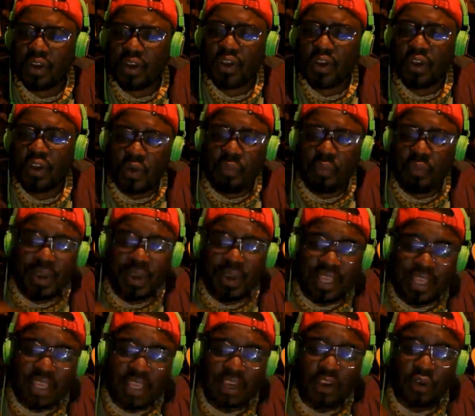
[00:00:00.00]
You're
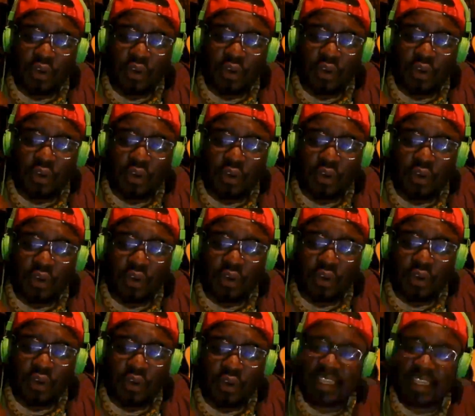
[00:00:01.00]
breaking on my
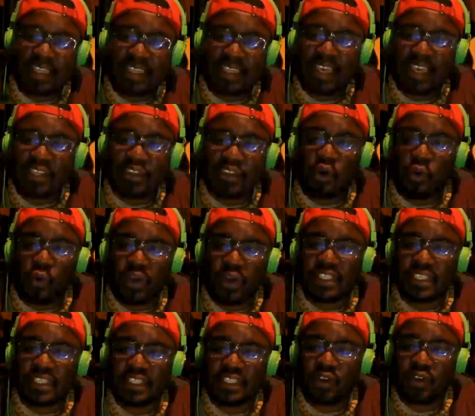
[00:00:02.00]
side. I didn't get your
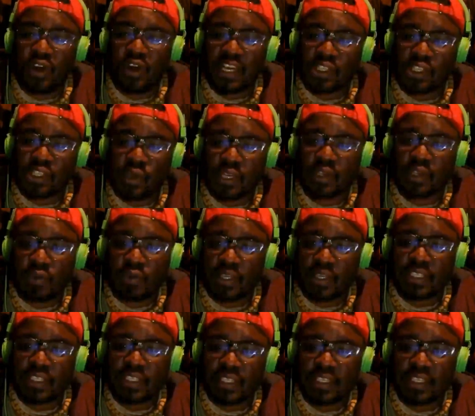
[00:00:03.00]
question, your actual question.